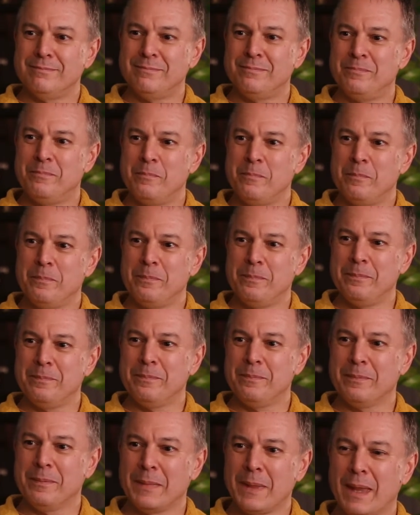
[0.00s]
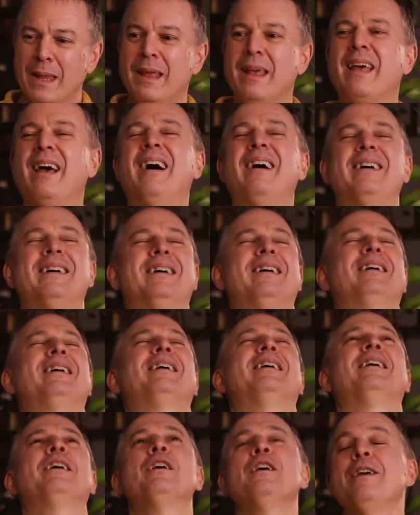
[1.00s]
think you suck if
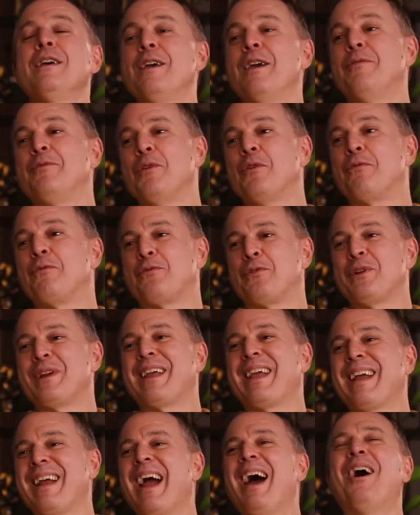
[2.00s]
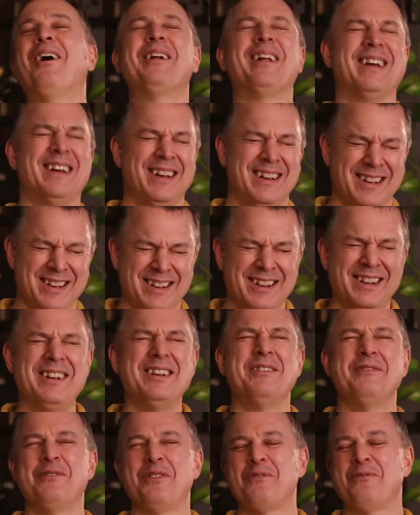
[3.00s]
if you're freaking out,
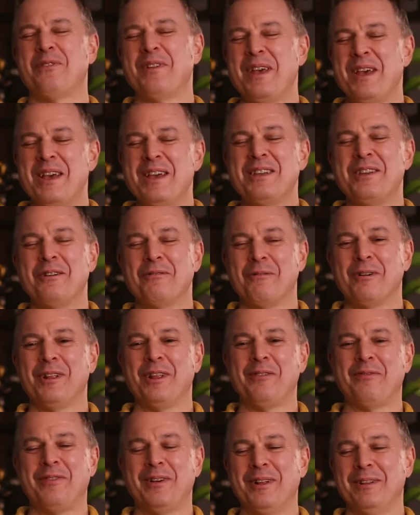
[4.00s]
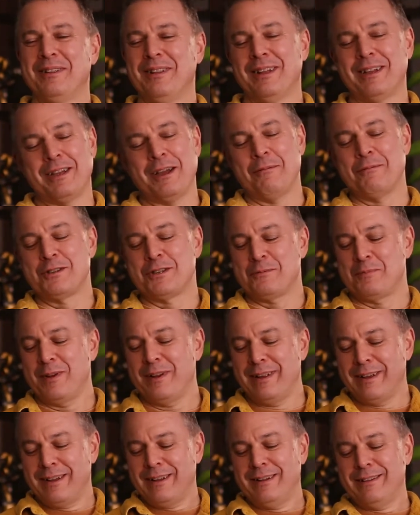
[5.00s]
because it's like, you really felt like I was
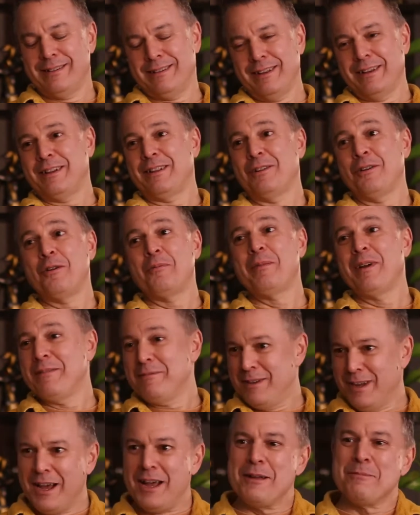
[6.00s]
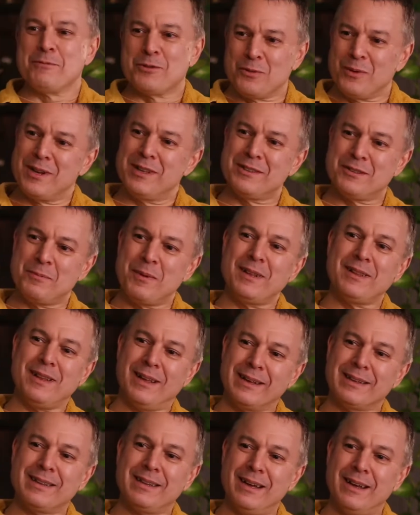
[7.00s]
spinning, and it's like there have been times when it's been
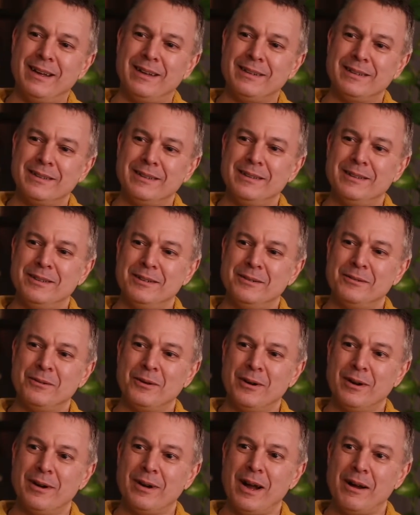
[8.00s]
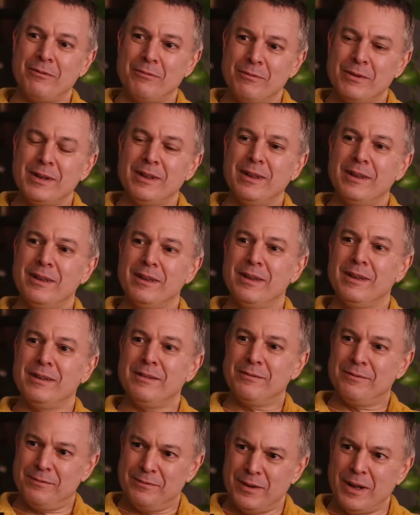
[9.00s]
like that, where I really
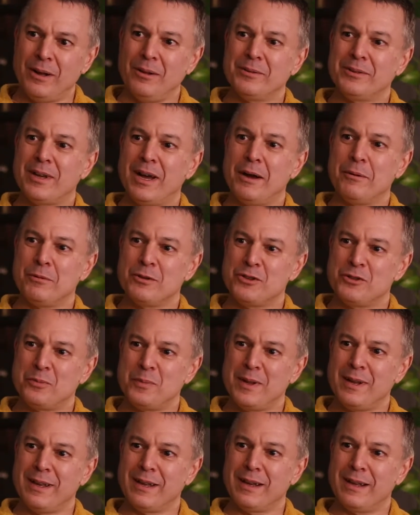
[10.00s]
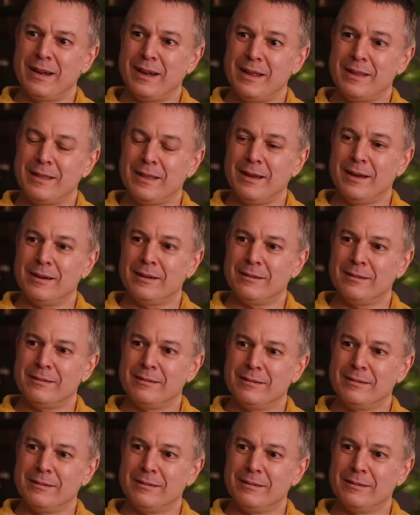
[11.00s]
felt I was spinning, and I thought,